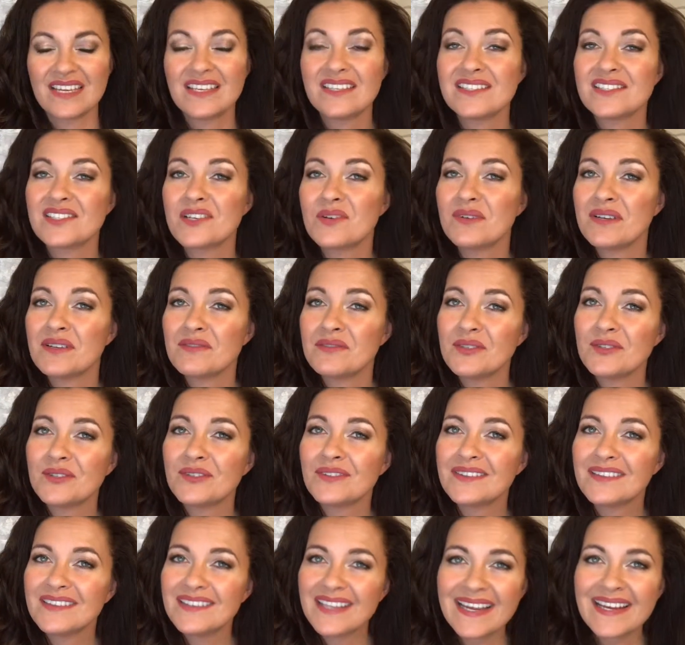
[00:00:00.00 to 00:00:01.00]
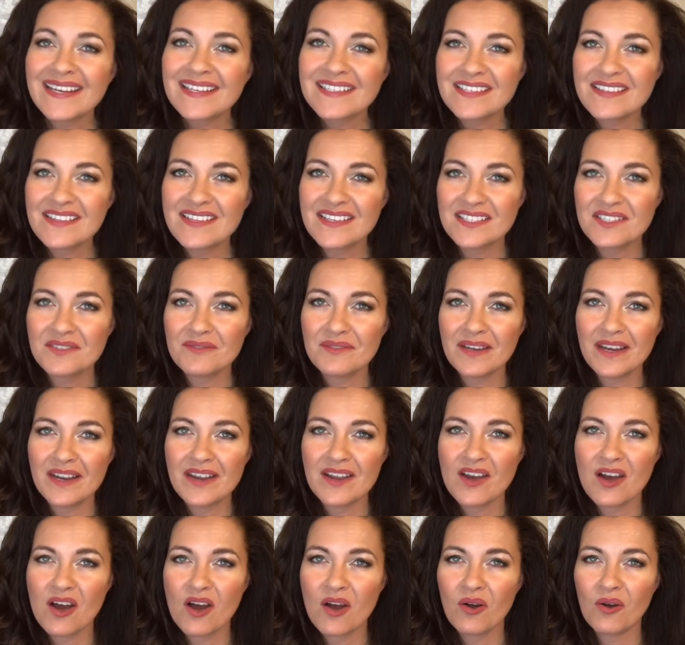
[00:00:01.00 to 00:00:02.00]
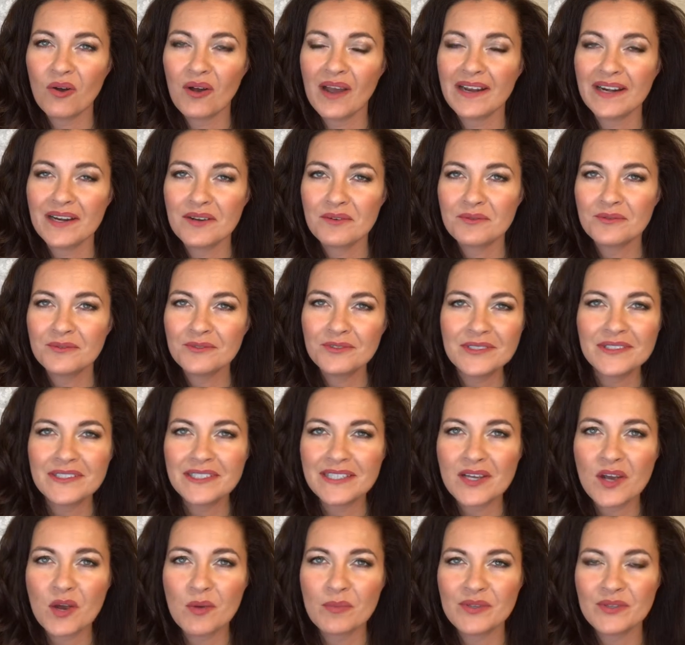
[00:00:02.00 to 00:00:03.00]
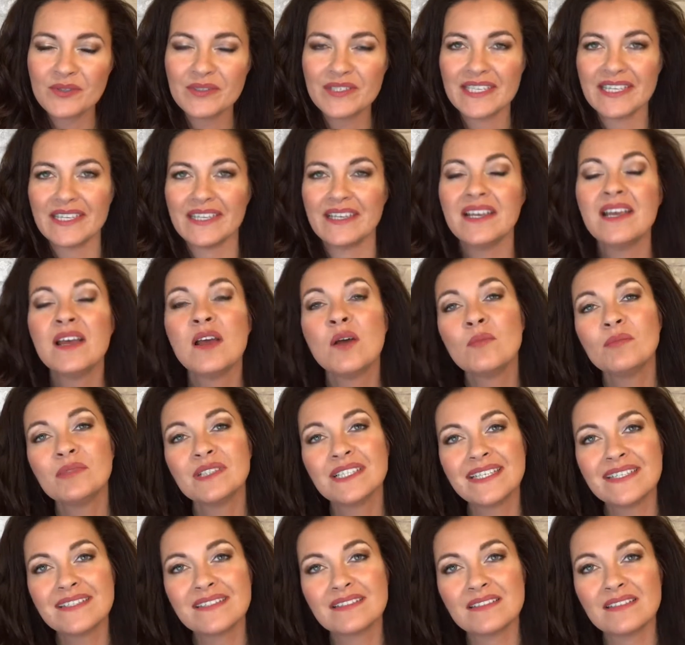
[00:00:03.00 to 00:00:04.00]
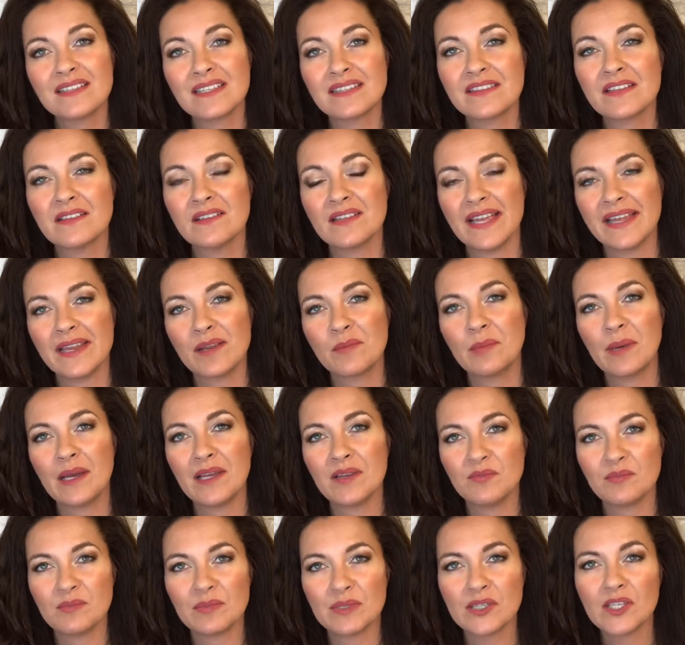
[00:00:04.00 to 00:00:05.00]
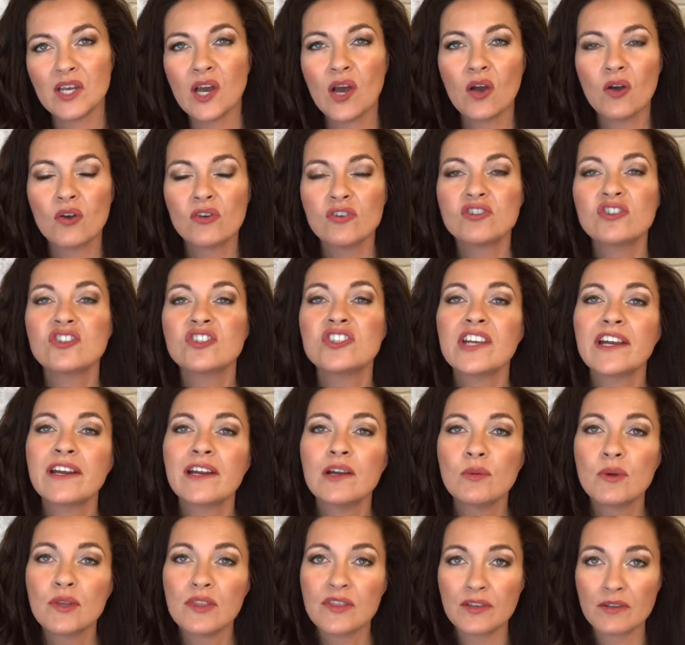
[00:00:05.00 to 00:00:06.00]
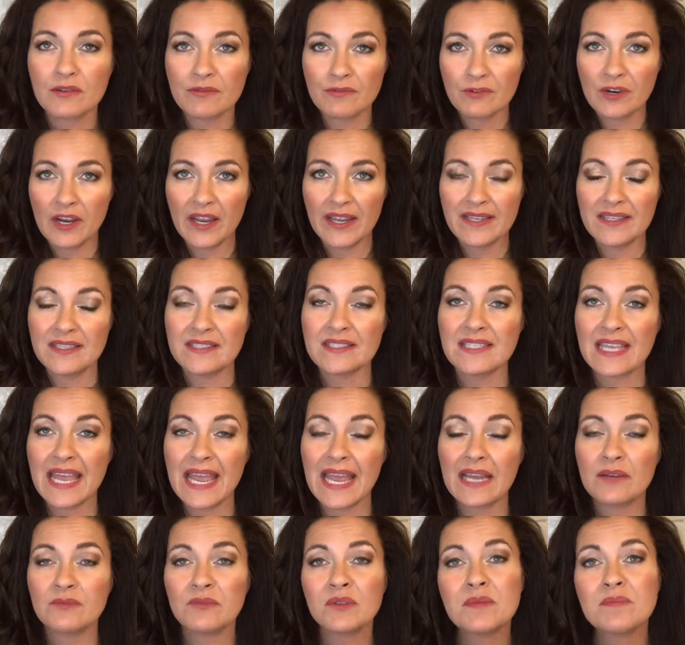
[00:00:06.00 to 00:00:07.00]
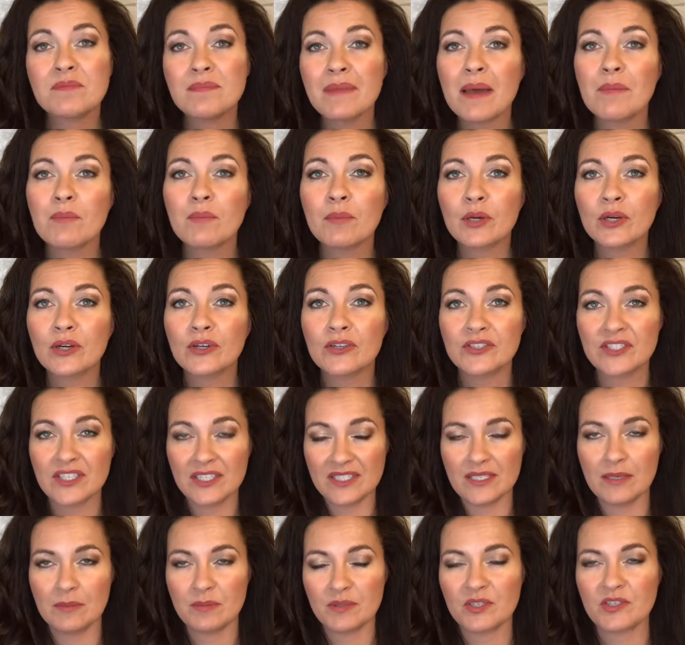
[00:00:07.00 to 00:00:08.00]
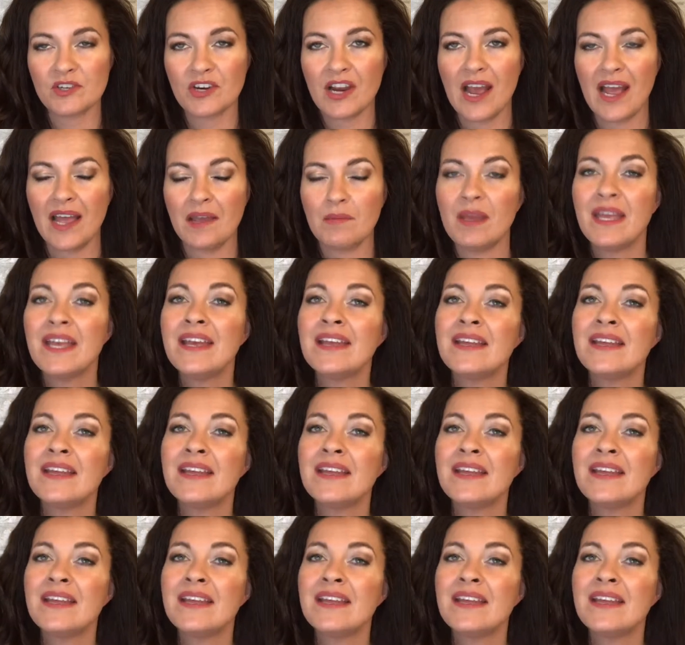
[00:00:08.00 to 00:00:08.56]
So if you liked this video, and I really hope you did, please click the like button below, share it with your friends, and remember to subscribe.